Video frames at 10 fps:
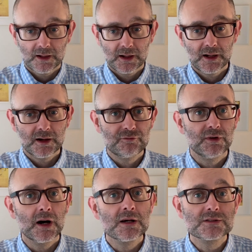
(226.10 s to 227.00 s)
a
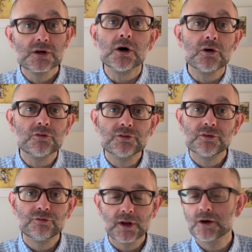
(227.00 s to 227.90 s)
vase of
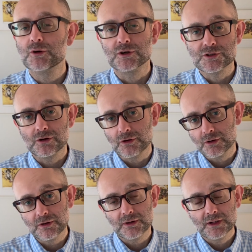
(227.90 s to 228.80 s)
flowers
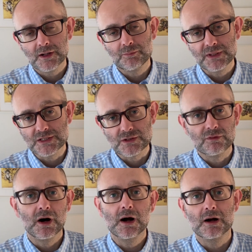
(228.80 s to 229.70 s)
or a piece of
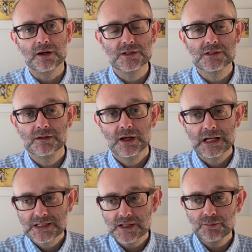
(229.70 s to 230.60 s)
art,
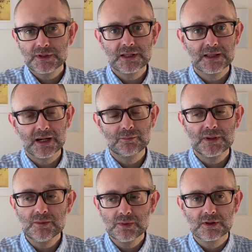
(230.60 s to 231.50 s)
something that
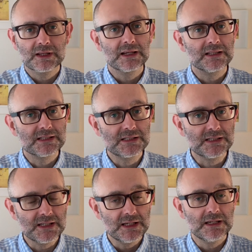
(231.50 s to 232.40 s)
people can
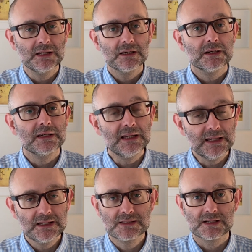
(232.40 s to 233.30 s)
see
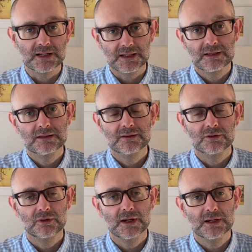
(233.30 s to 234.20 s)
easily,
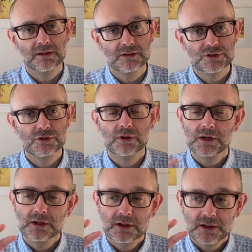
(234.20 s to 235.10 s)
okay? So
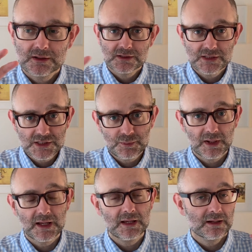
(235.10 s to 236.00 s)

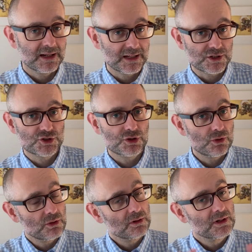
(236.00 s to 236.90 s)
display and
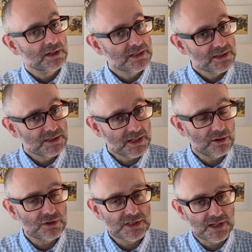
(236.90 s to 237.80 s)
show
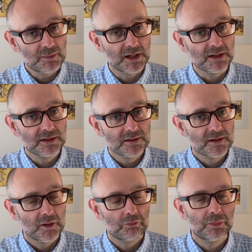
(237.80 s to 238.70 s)
sound similar,
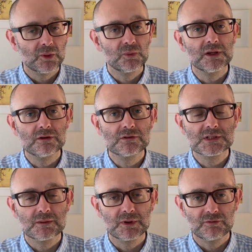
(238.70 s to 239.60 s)
but we use
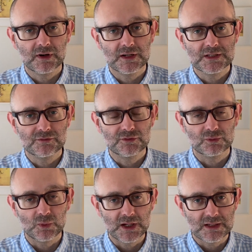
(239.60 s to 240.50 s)
them in very different
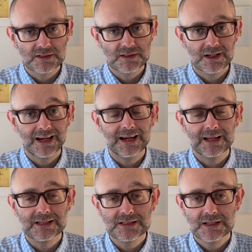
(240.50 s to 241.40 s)
ways.
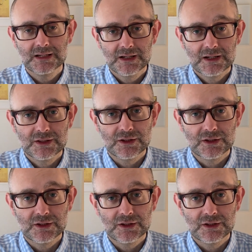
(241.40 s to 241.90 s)
And the